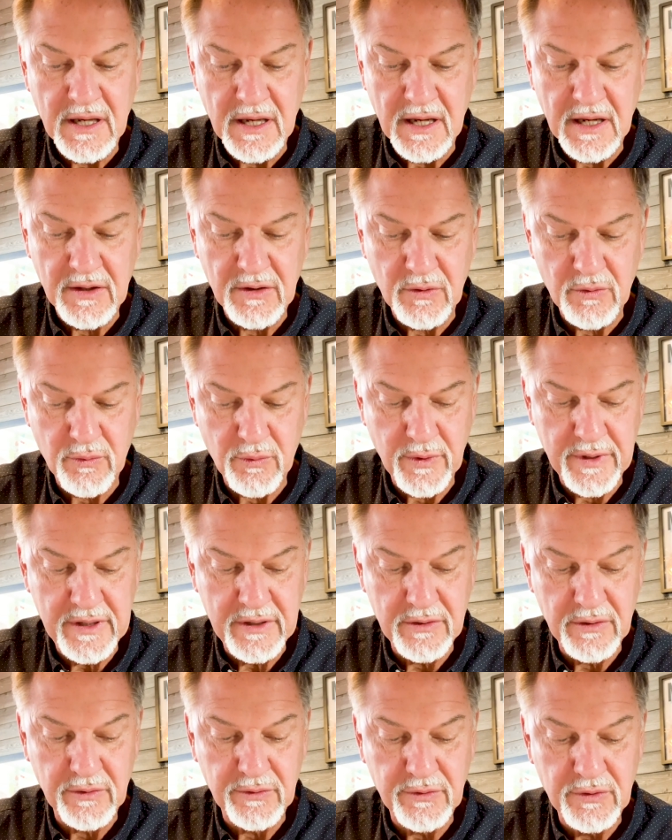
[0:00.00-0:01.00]
and the
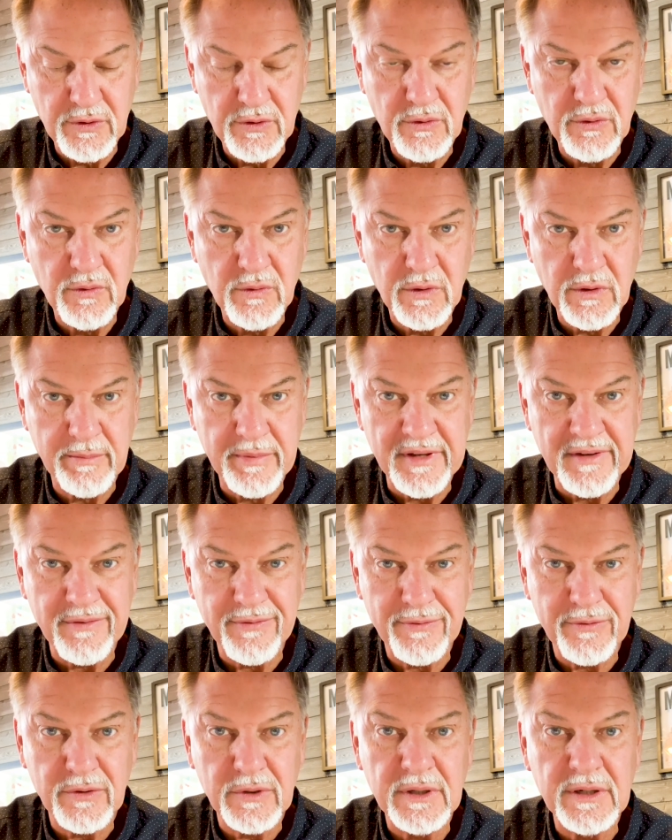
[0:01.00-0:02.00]
real you will be
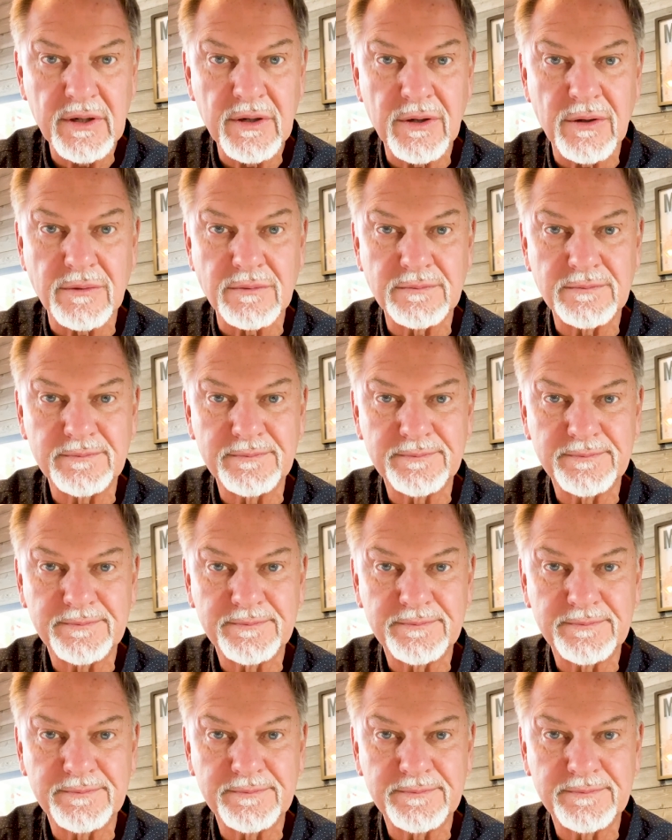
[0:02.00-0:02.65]
fully known.